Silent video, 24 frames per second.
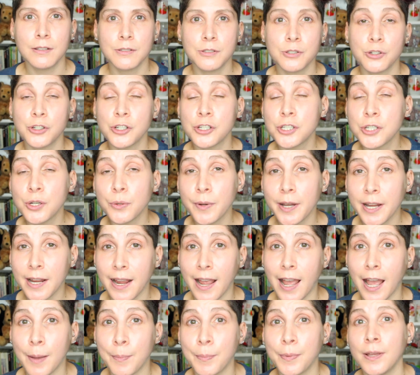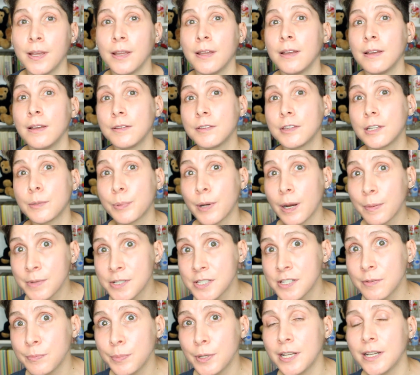So just to recap, the
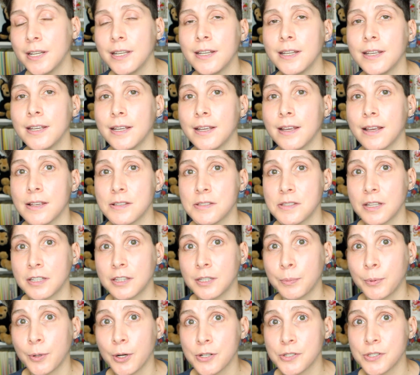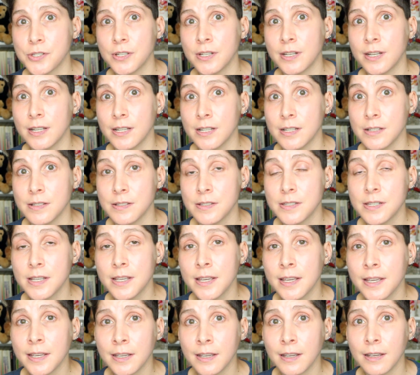premise of BDD is that the person is
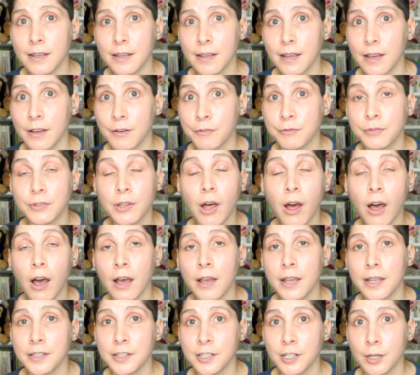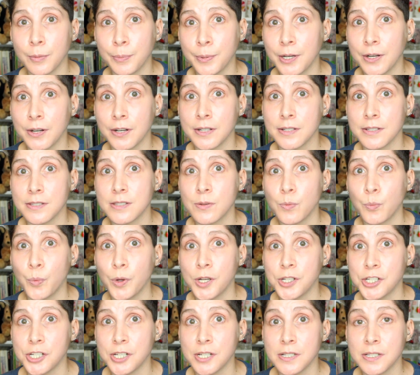seeing a flaw in their appearance,
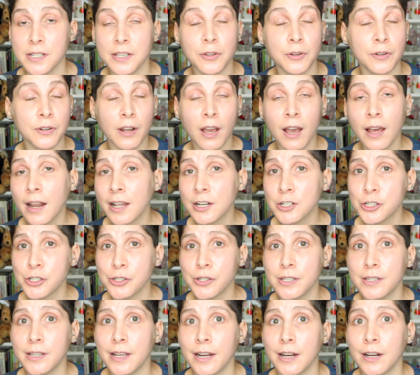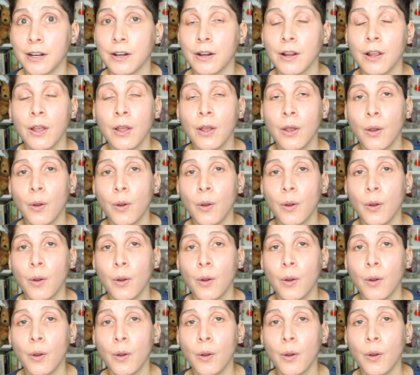which is either not actually there